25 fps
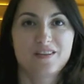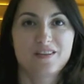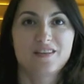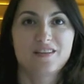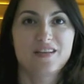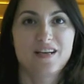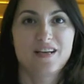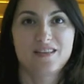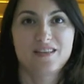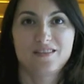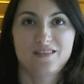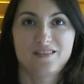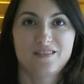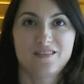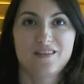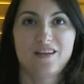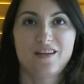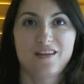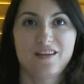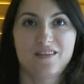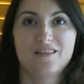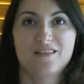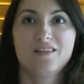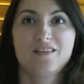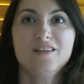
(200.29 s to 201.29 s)
It has
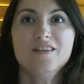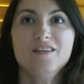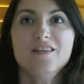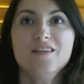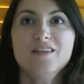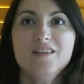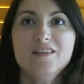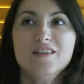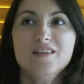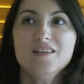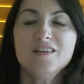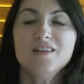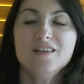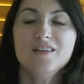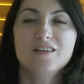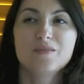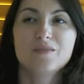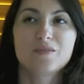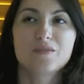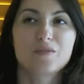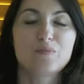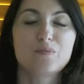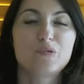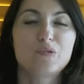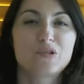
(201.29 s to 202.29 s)
like
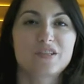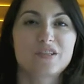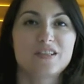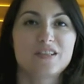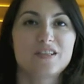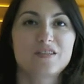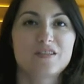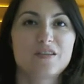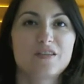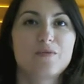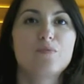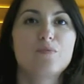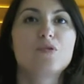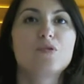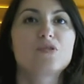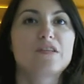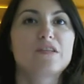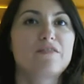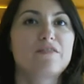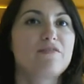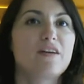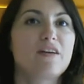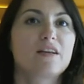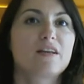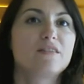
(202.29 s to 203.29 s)
it's the most
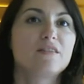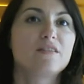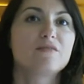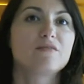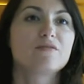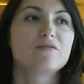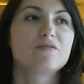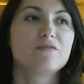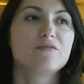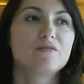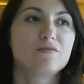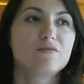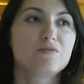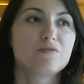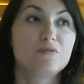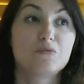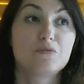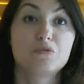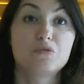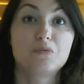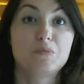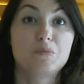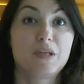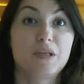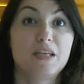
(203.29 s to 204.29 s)
effective
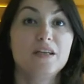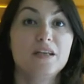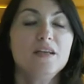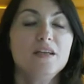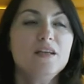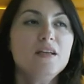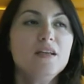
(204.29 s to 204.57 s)
to me.